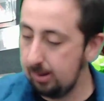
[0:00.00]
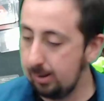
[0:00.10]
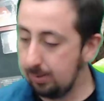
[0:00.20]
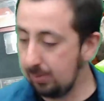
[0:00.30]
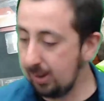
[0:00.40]

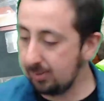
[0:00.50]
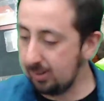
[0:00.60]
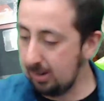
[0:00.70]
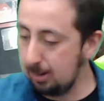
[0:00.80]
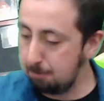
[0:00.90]
Next
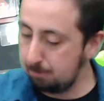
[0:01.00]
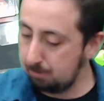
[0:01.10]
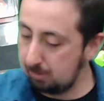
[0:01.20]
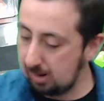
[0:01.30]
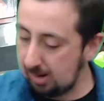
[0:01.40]
up,
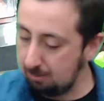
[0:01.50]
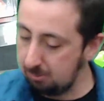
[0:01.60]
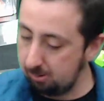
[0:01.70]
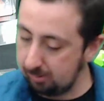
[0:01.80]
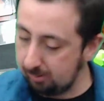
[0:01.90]
I'm
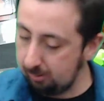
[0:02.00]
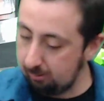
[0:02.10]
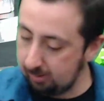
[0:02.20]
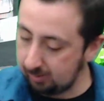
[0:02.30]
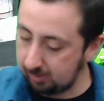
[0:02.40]
going to
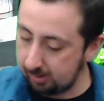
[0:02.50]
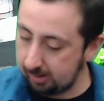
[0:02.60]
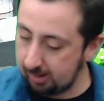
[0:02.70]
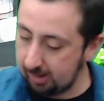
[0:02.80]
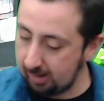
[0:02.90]

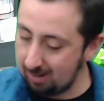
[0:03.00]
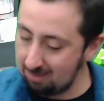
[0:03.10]
assign a